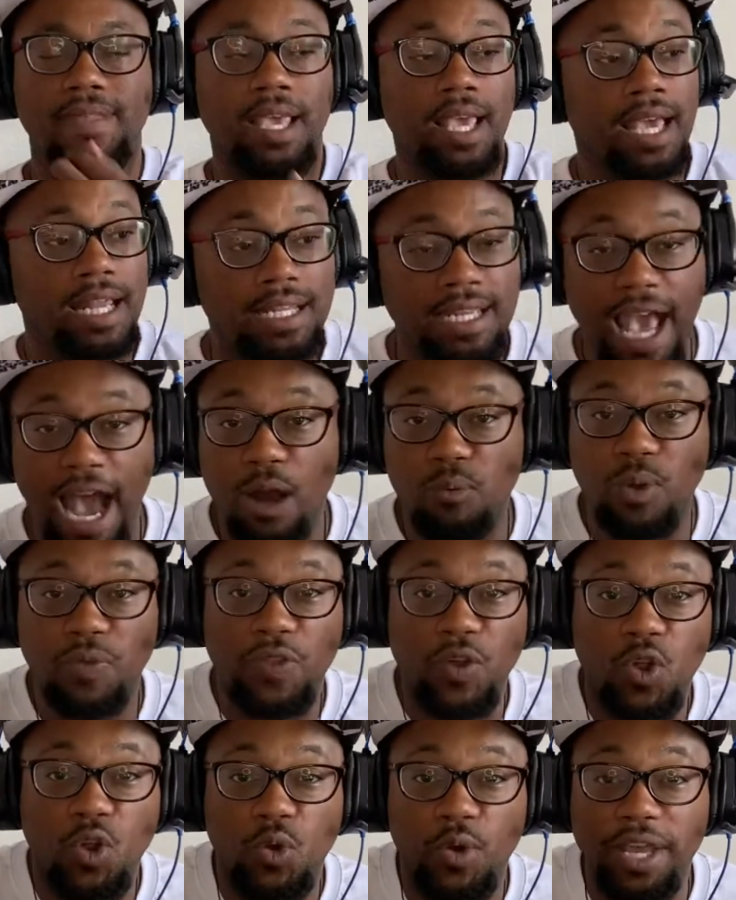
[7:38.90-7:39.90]
Now with
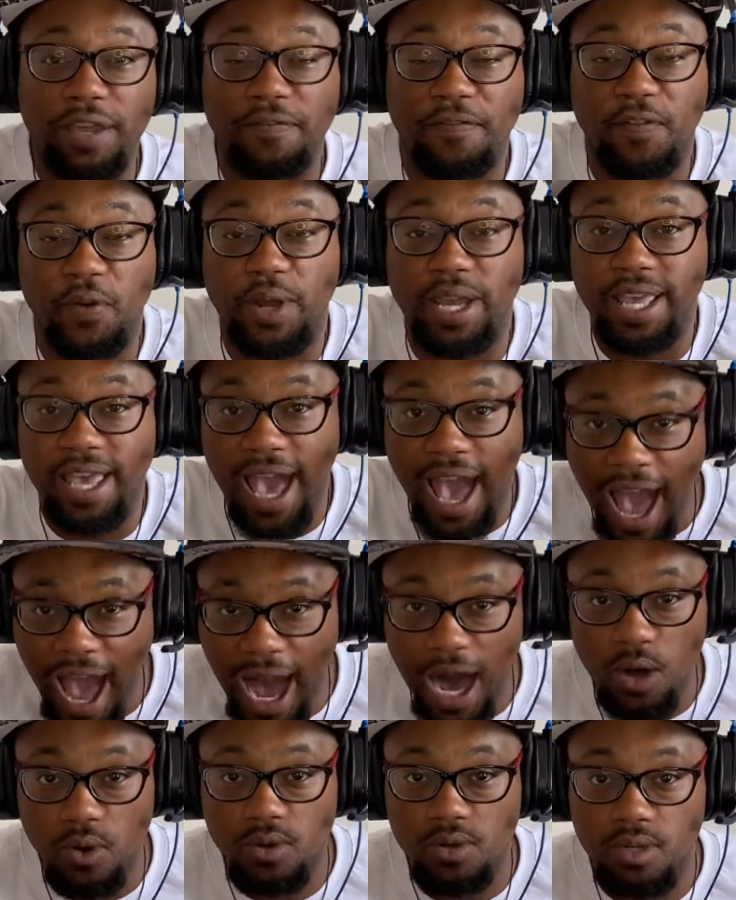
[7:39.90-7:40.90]
the Greek freak
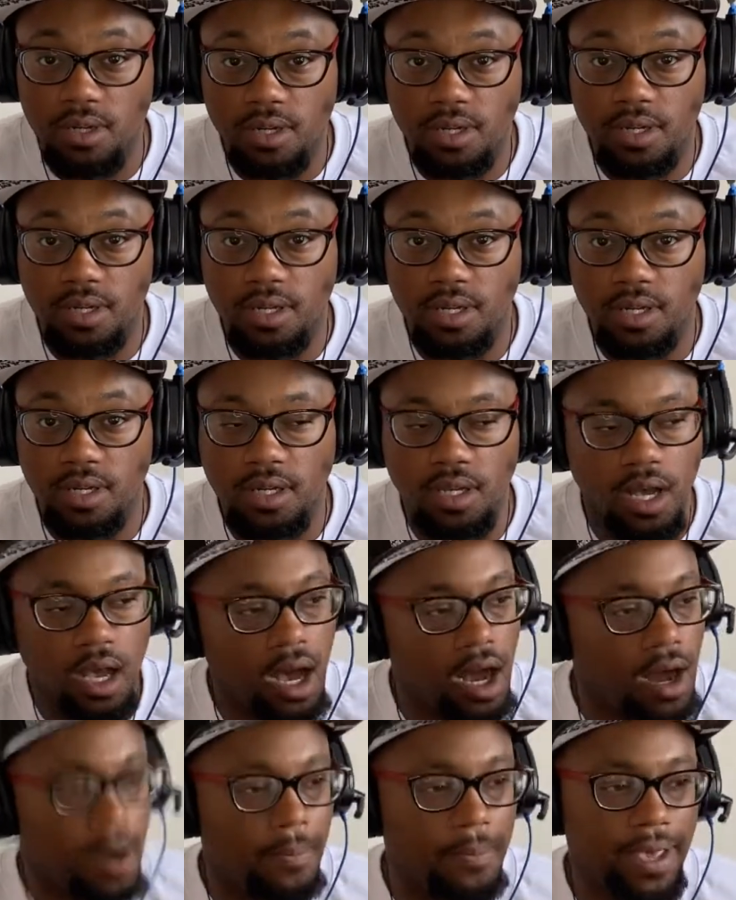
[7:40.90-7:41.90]
out,
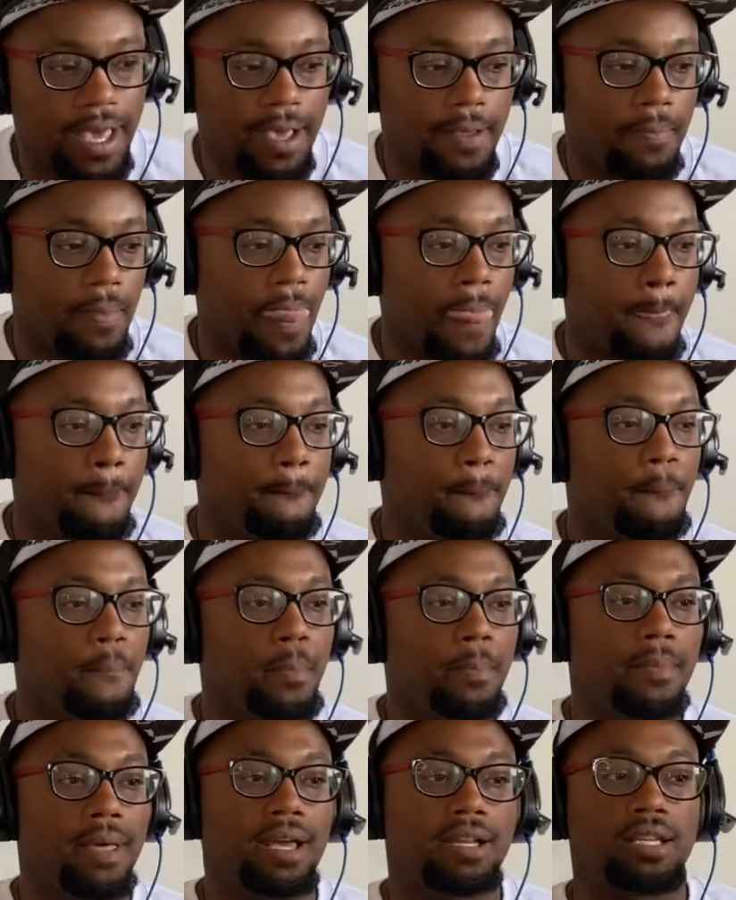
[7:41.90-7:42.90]
oh man.
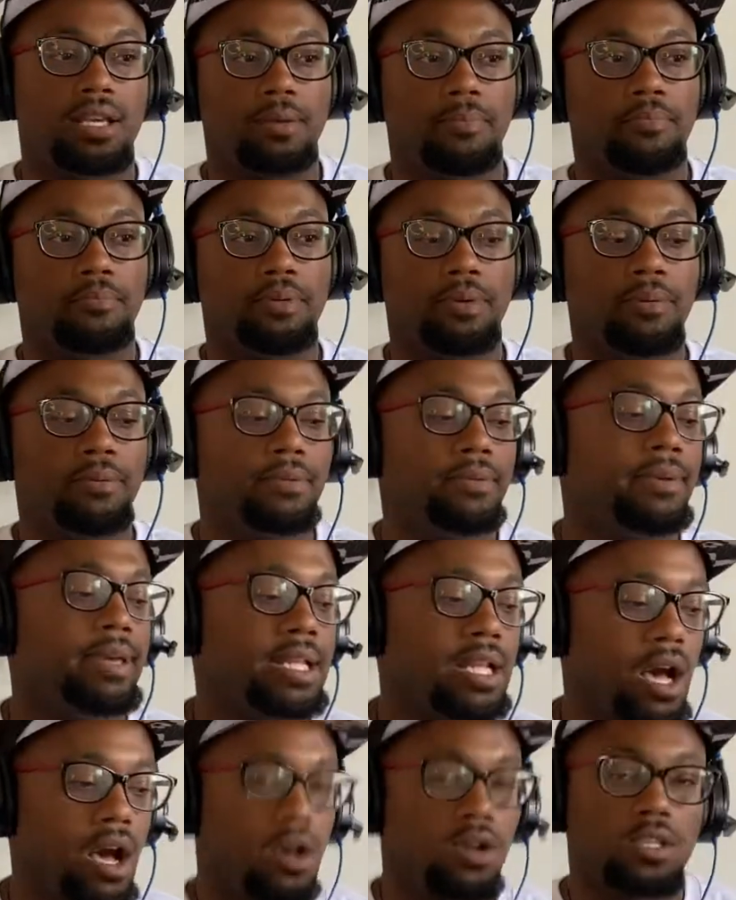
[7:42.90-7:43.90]
Man,
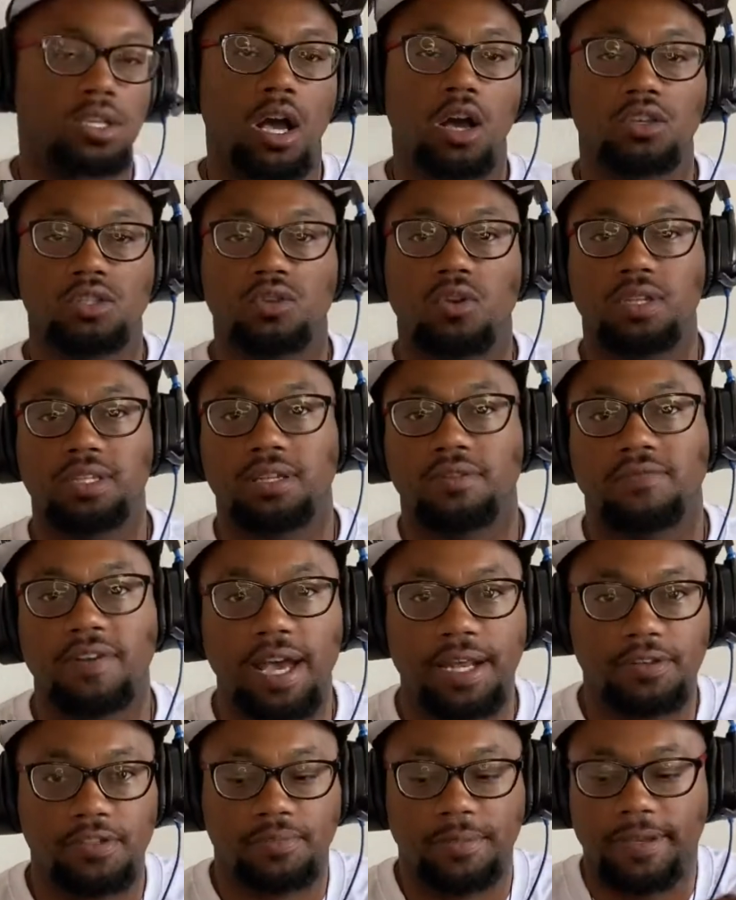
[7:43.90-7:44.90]
Hawks going to the
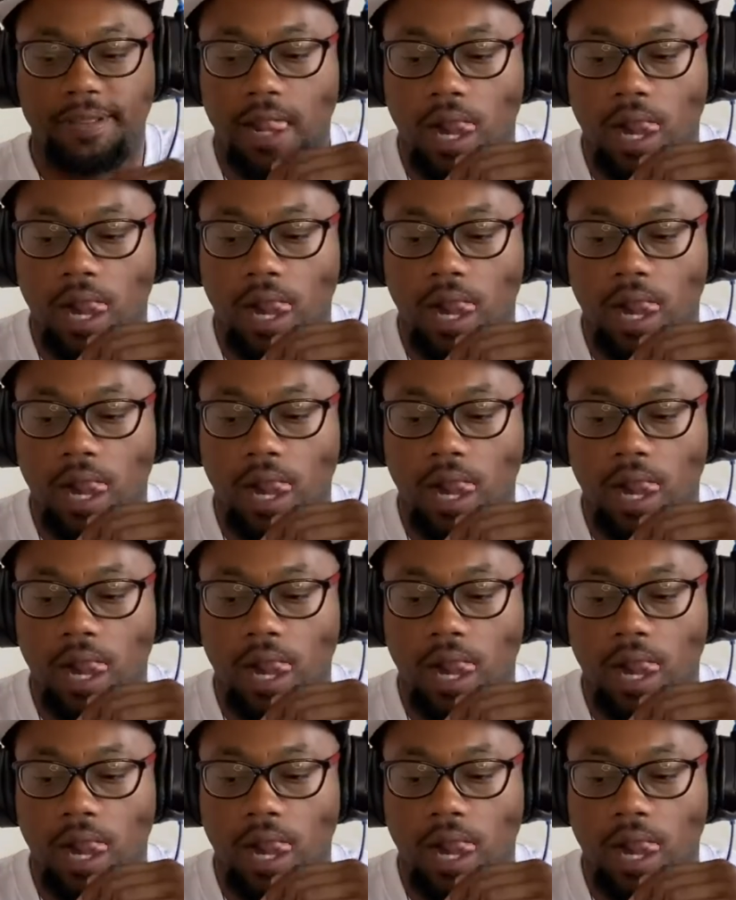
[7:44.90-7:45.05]
finals, man.